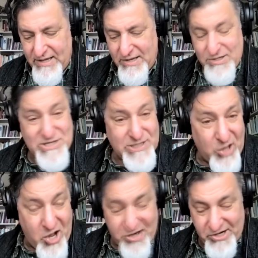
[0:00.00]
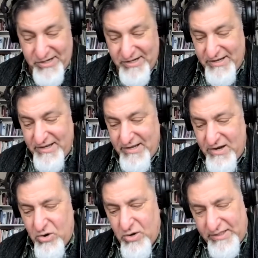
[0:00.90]
Slaughter
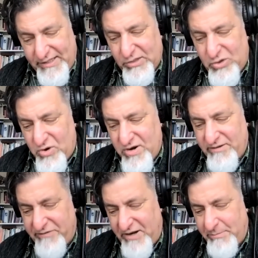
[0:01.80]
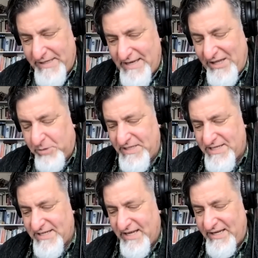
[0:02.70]
or a little corner of Hillman
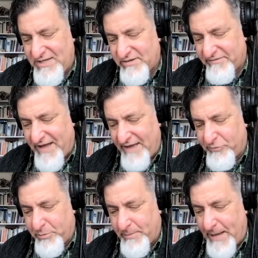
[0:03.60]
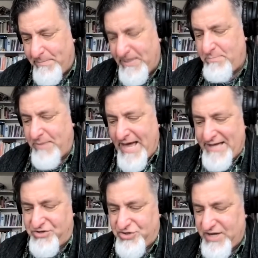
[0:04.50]
City survivable by pea
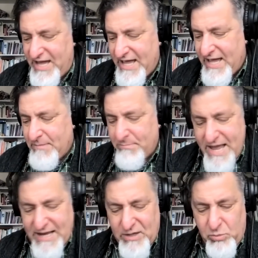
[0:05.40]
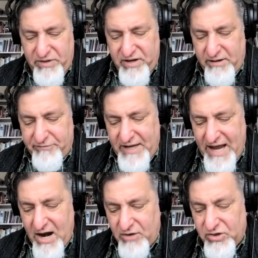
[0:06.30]
patch, make it with enough
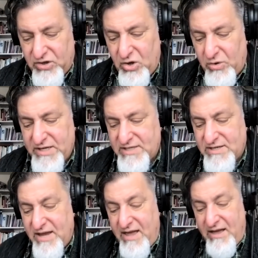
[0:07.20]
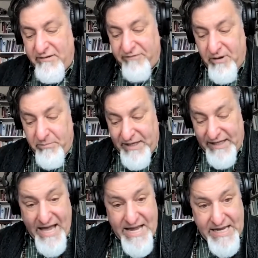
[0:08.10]
care to notice from the
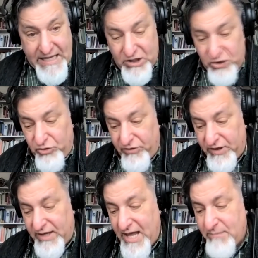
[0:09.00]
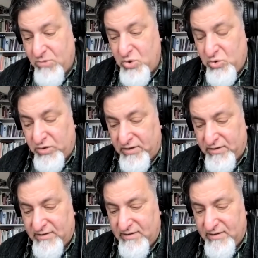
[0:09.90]
lichen to the day moon,